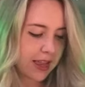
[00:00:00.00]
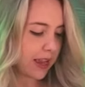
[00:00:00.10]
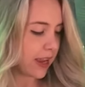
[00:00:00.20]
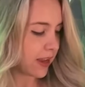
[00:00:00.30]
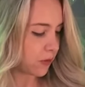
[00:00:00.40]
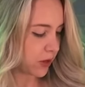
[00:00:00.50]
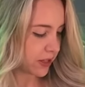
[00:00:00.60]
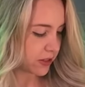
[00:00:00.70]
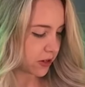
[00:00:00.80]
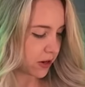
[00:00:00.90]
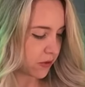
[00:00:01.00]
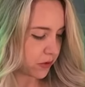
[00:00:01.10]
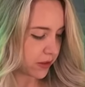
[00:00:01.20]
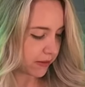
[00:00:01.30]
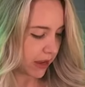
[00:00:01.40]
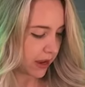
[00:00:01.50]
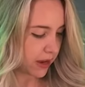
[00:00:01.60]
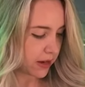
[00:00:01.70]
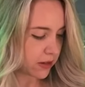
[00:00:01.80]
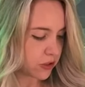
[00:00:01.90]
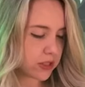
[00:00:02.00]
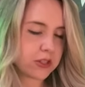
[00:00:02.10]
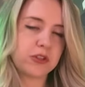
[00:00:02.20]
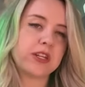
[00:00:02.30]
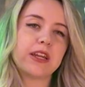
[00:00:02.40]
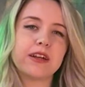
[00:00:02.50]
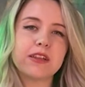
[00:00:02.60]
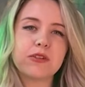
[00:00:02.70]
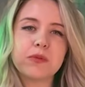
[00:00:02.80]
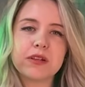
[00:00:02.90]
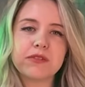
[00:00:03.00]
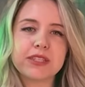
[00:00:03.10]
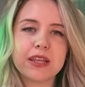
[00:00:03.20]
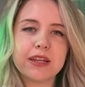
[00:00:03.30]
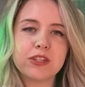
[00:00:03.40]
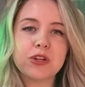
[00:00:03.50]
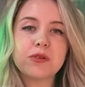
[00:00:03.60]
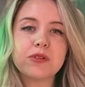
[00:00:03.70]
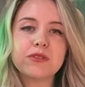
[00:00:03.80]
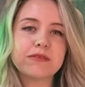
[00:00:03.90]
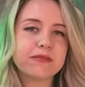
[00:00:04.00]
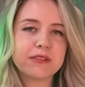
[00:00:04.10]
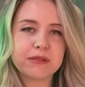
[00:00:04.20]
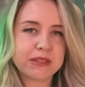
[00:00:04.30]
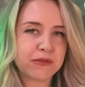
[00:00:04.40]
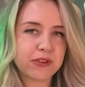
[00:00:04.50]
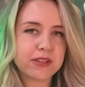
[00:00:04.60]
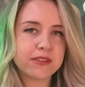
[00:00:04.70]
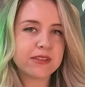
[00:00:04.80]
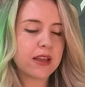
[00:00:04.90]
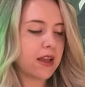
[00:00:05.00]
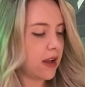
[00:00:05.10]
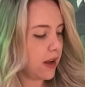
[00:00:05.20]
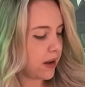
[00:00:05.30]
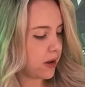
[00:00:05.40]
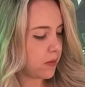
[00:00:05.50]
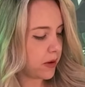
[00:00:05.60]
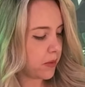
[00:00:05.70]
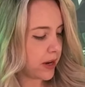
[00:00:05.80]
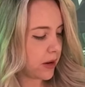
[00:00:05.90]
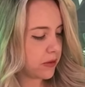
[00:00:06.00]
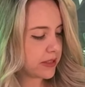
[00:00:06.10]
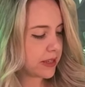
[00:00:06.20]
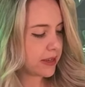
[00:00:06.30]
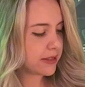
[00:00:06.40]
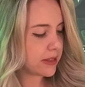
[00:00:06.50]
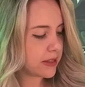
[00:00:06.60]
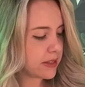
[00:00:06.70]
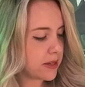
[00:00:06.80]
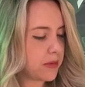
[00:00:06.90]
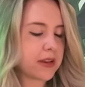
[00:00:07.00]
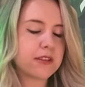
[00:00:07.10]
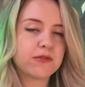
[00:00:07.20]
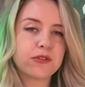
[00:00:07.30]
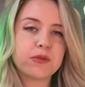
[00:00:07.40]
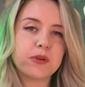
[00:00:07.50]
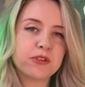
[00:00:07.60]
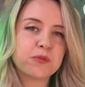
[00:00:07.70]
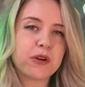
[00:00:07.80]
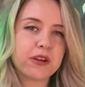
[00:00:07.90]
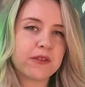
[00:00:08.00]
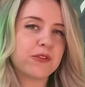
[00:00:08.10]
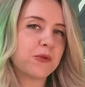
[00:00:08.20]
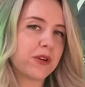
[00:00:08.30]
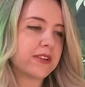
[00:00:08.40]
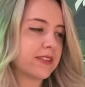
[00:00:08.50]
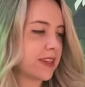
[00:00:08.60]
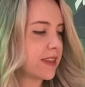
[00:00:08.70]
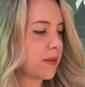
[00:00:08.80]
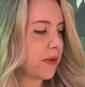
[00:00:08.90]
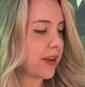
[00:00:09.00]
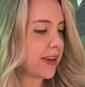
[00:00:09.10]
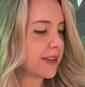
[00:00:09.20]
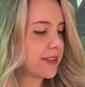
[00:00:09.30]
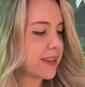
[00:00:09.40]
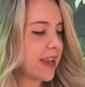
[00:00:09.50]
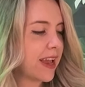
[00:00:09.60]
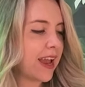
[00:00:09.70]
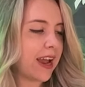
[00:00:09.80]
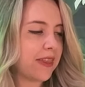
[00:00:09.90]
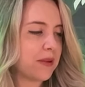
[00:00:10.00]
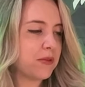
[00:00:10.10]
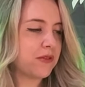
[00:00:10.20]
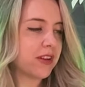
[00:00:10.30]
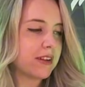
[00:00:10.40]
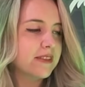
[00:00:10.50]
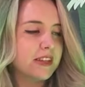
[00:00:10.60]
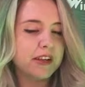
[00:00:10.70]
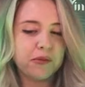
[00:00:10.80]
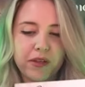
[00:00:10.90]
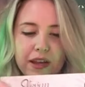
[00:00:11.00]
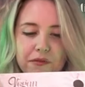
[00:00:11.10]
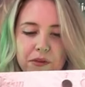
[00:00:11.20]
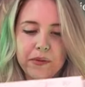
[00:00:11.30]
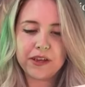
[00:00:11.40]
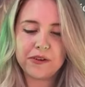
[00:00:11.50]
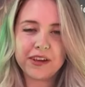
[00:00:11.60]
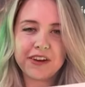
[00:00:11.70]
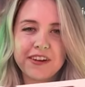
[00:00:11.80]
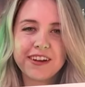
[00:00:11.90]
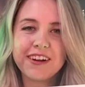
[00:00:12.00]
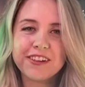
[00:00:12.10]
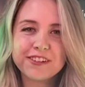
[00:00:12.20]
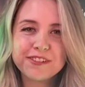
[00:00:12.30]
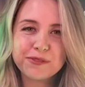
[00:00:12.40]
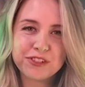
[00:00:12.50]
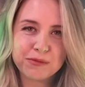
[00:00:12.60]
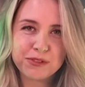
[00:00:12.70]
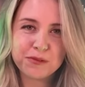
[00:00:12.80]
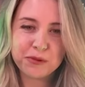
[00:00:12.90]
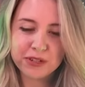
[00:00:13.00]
And we can start off with a 10 just to create a little bit of a slight tonal difference. But I would say 60 minutes for the most part if you want to see that brightness. And then moving on to here, we have our Biokera colors, which I'm super